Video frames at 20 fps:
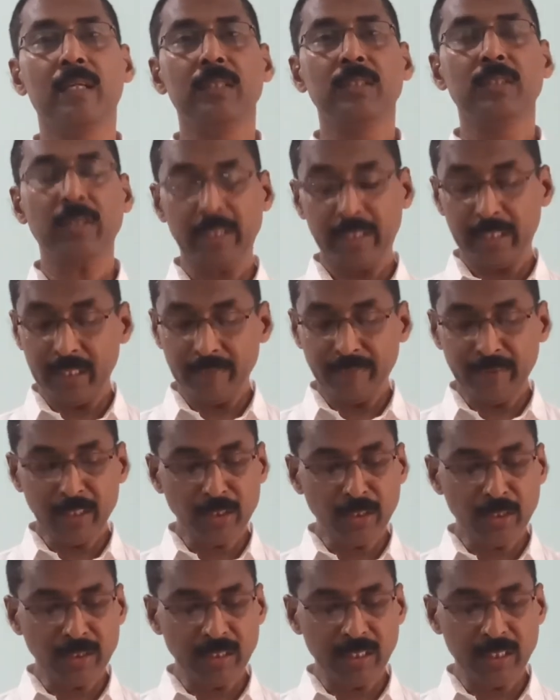So
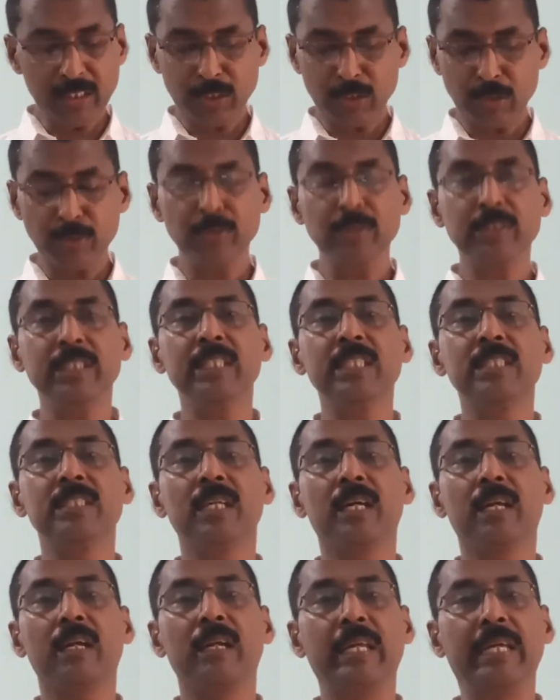even though these two genes
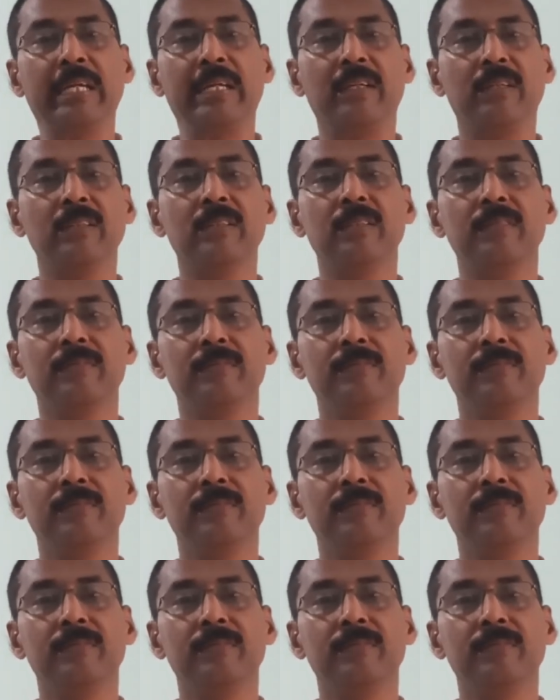are linked,